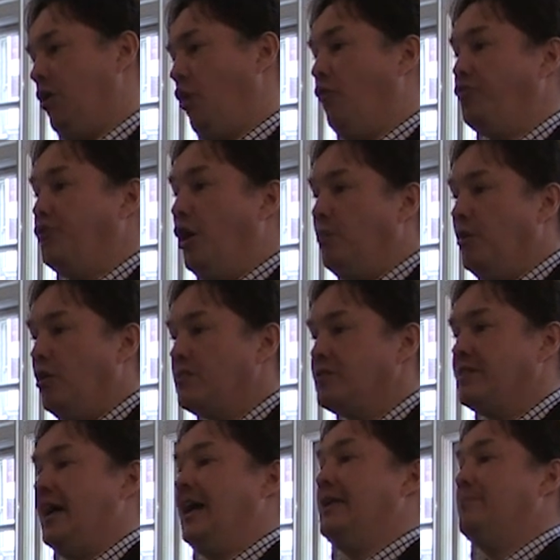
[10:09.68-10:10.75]
of
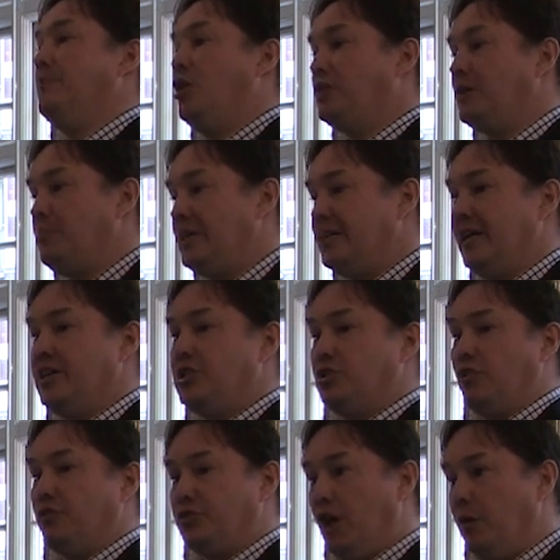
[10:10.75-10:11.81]
doubles and
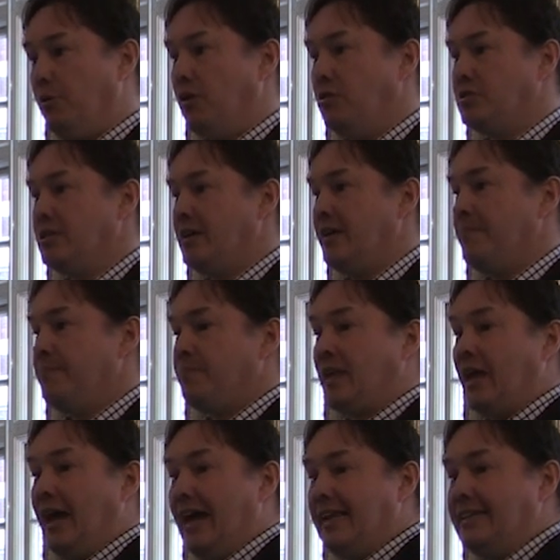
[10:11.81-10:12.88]
multiplication of doubles,
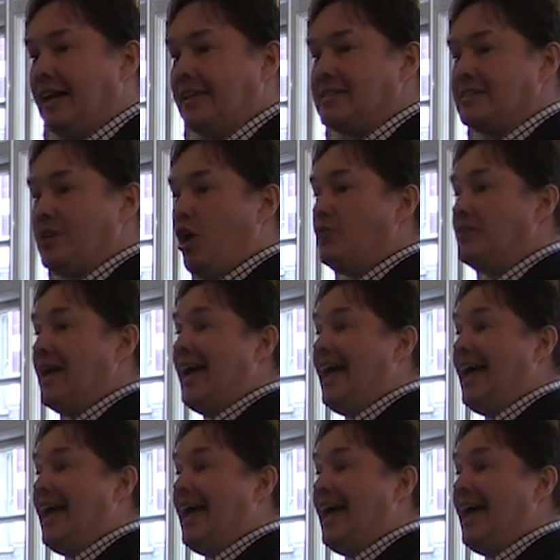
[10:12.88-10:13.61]
and that's done